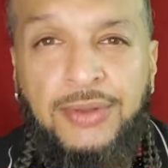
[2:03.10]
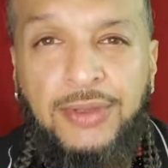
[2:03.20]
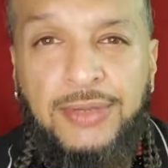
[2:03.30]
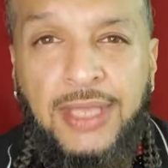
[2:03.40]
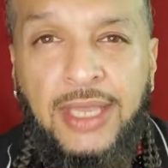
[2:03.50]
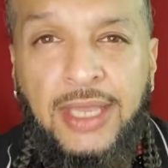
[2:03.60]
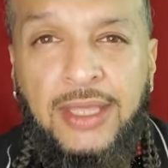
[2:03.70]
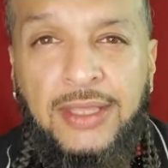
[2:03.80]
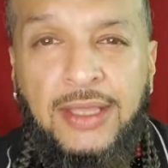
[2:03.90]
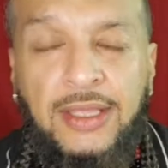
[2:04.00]
okay?
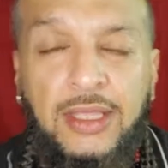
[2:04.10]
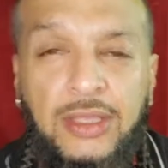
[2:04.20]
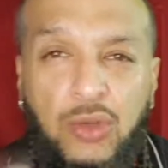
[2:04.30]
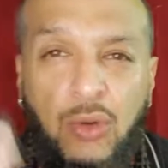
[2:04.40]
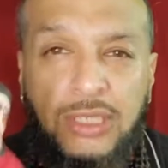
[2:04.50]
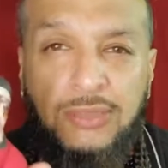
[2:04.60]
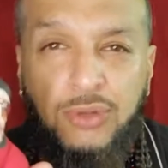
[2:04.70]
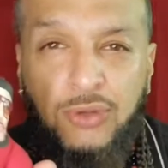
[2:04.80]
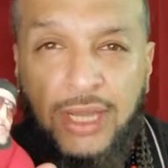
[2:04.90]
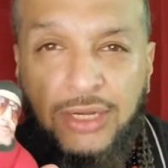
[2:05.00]
Quantum
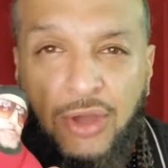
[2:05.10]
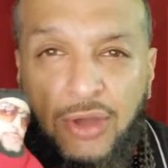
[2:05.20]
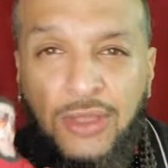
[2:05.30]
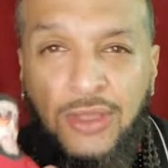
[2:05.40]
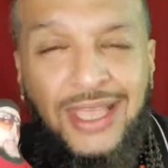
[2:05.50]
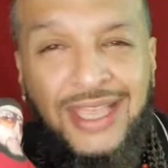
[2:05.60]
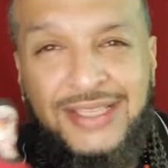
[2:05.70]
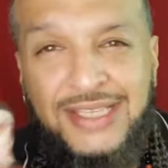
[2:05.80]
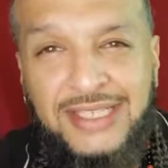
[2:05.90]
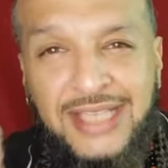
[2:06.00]
Bruja doll is
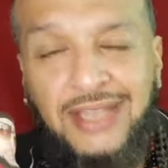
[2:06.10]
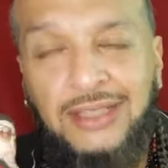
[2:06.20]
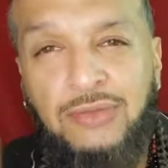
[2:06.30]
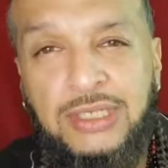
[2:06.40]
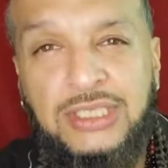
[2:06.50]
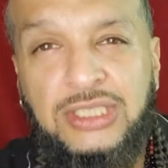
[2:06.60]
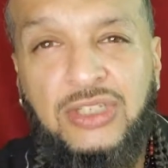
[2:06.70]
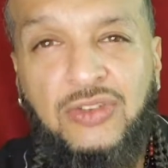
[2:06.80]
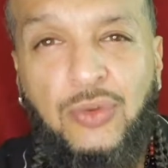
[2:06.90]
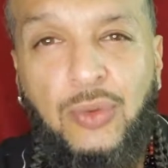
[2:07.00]
exactly what this is
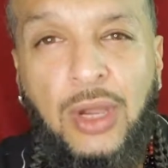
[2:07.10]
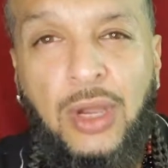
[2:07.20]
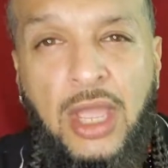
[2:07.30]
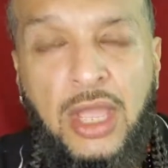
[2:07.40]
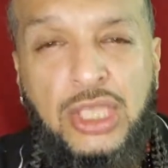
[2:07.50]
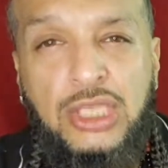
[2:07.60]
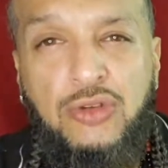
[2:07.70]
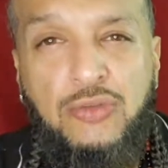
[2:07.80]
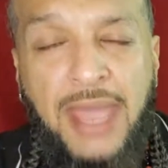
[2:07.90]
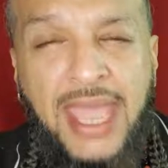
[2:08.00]
for. You
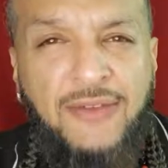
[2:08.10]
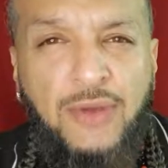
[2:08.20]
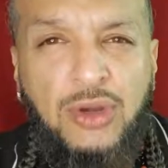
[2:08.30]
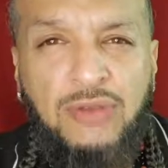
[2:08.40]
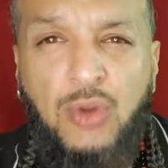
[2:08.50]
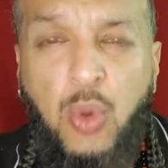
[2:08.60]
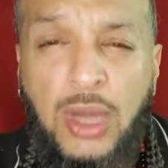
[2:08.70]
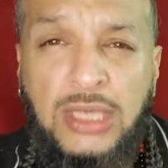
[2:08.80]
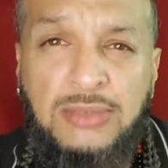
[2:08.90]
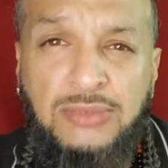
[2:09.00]
may have heard of
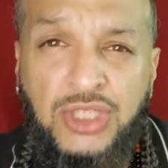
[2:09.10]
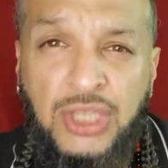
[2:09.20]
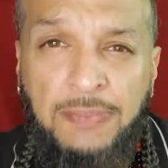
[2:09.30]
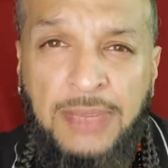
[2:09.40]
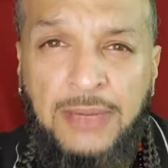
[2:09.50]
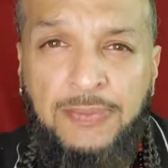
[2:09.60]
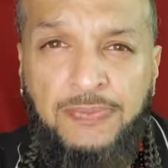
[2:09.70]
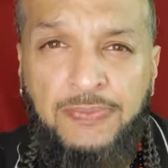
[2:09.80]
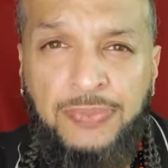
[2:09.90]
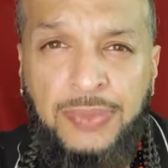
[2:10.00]
quantum jumping.
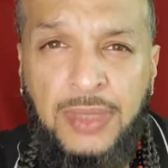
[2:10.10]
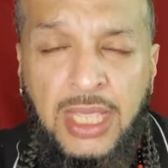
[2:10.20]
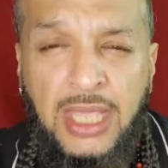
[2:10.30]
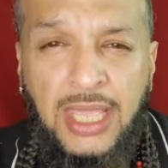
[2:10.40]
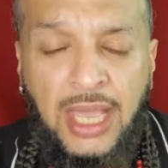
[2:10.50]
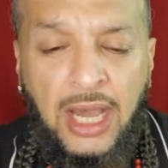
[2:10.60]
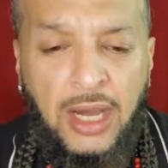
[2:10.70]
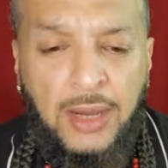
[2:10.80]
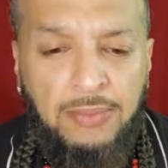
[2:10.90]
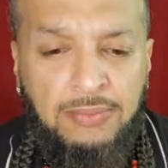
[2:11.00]

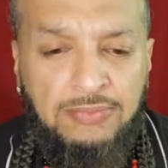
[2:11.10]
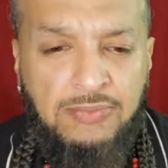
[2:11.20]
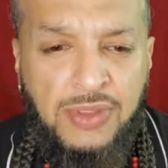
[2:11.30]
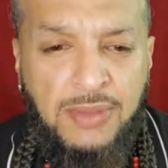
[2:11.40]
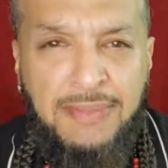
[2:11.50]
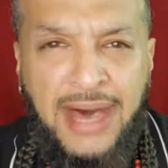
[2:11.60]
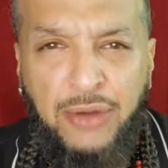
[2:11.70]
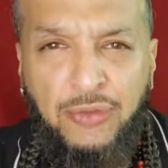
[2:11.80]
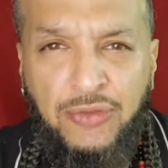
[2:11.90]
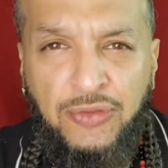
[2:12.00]
The model
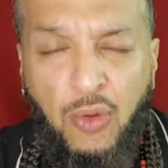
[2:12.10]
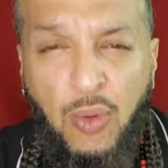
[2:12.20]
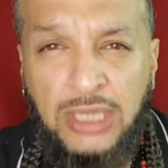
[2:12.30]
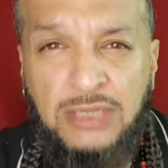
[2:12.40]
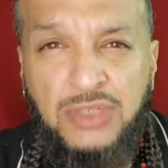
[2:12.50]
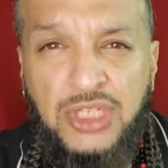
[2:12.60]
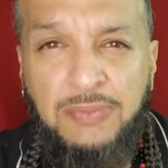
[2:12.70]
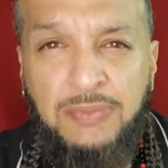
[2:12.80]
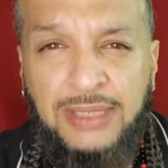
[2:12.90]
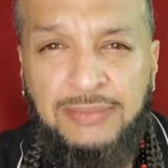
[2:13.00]
for quantum
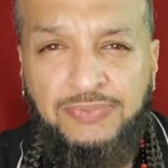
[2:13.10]
jumping